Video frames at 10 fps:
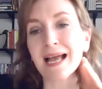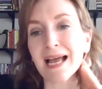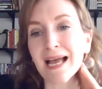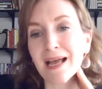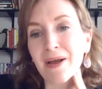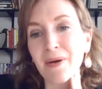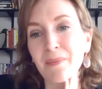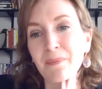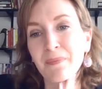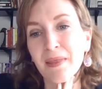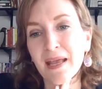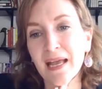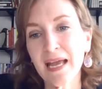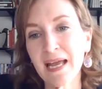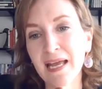And
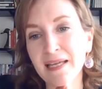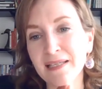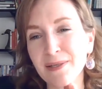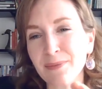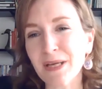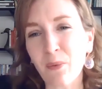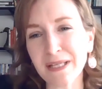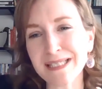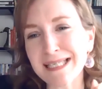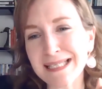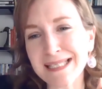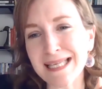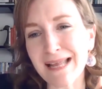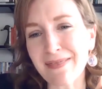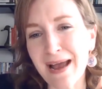it was like once he had
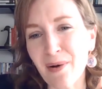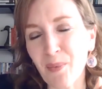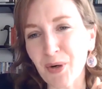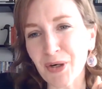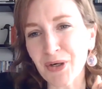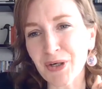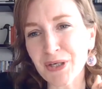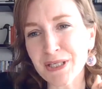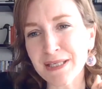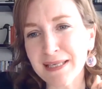said that word,